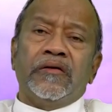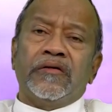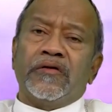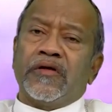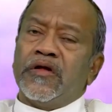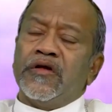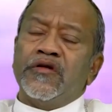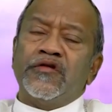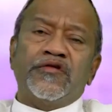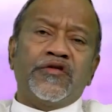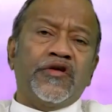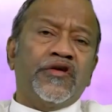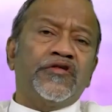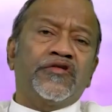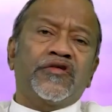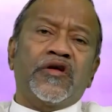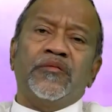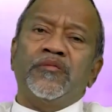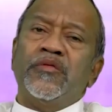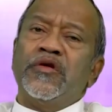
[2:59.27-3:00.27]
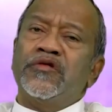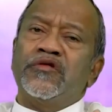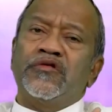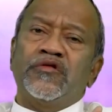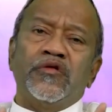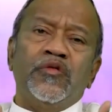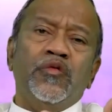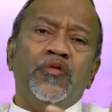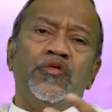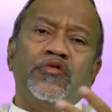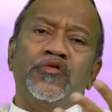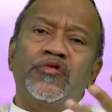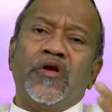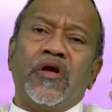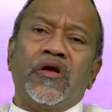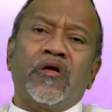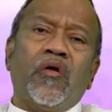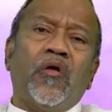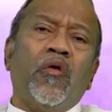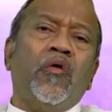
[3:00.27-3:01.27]
the incense can be used
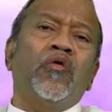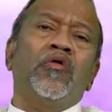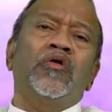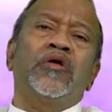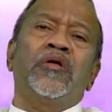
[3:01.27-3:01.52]
at all